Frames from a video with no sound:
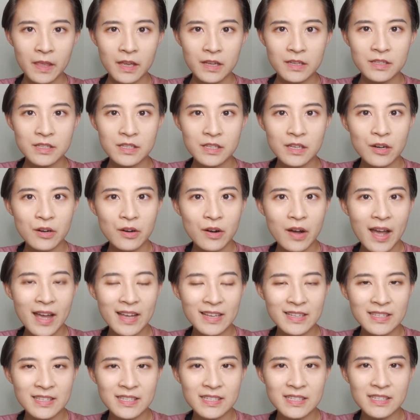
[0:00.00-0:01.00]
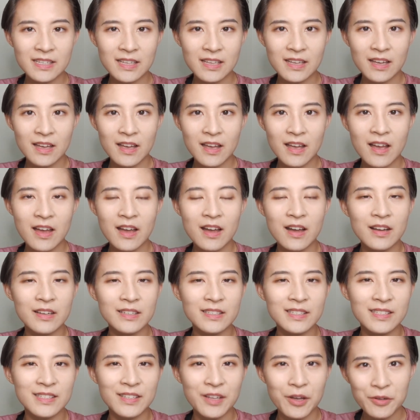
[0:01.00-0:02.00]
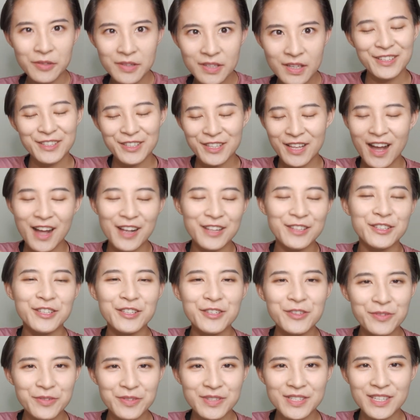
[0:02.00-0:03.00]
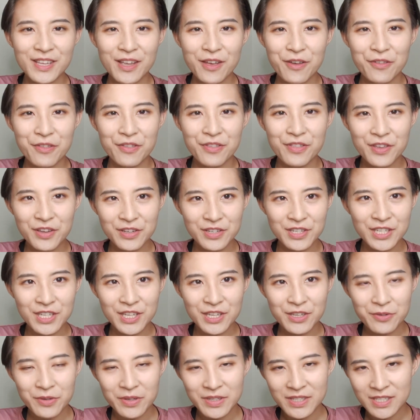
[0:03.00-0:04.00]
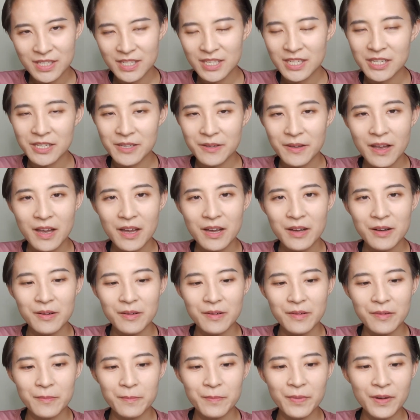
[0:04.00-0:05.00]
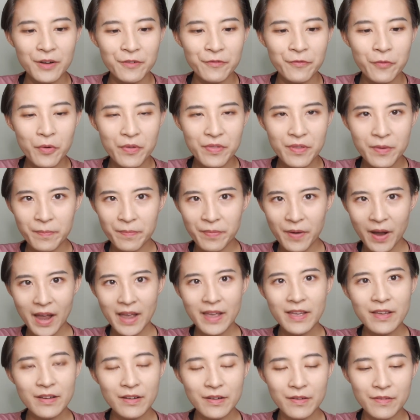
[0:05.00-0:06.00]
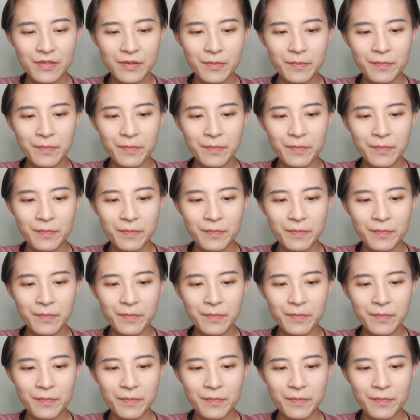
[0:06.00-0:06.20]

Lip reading: So as a seller, I lose 30 USD. But for the buyer,